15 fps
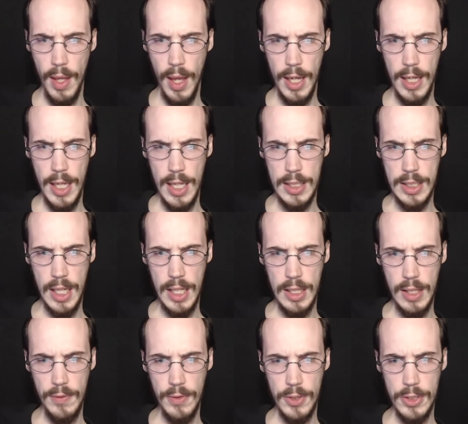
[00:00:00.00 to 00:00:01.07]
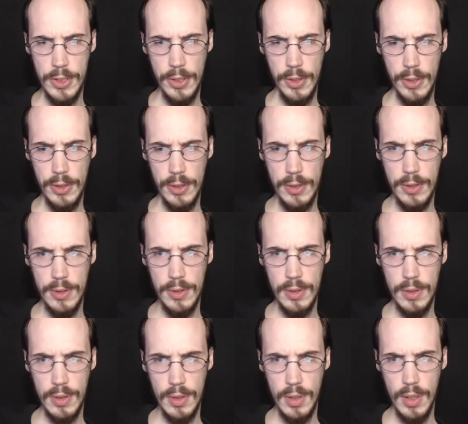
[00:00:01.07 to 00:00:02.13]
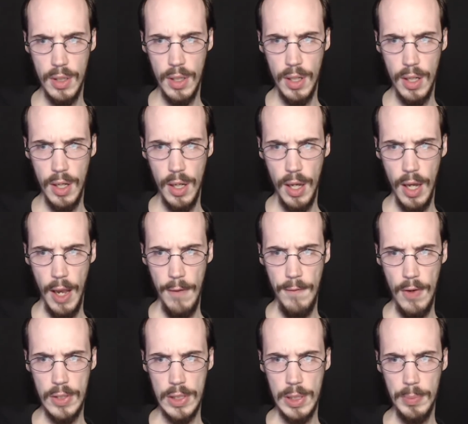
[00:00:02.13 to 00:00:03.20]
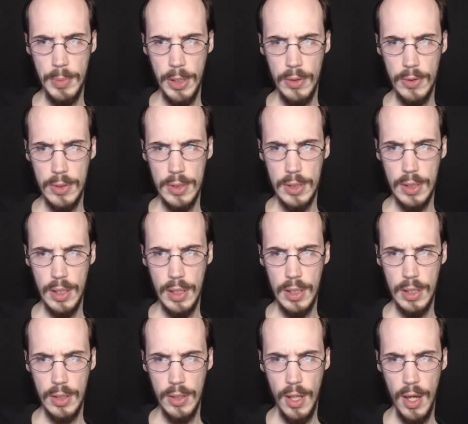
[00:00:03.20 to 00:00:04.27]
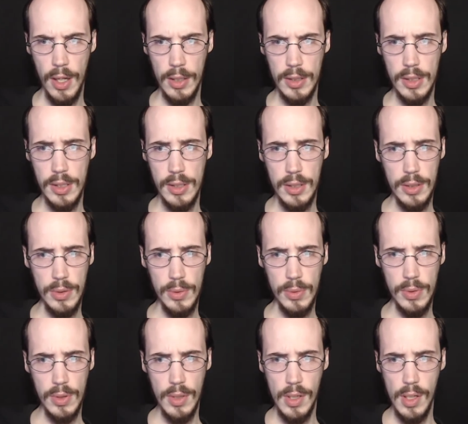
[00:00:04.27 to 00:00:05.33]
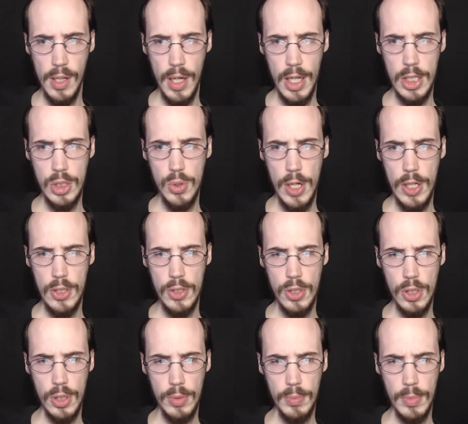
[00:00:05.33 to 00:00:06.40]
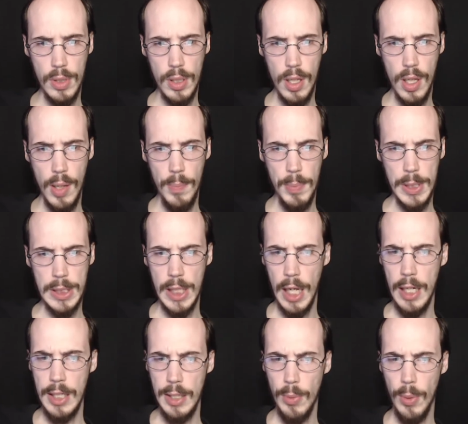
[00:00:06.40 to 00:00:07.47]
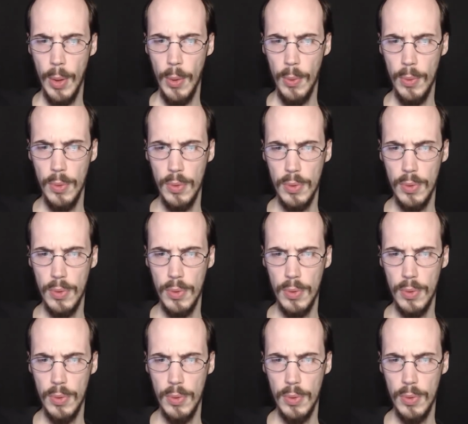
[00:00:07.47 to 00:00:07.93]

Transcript: I can't say anything for sure. I found something else in the log, too. A strange term. Poseidon Nero.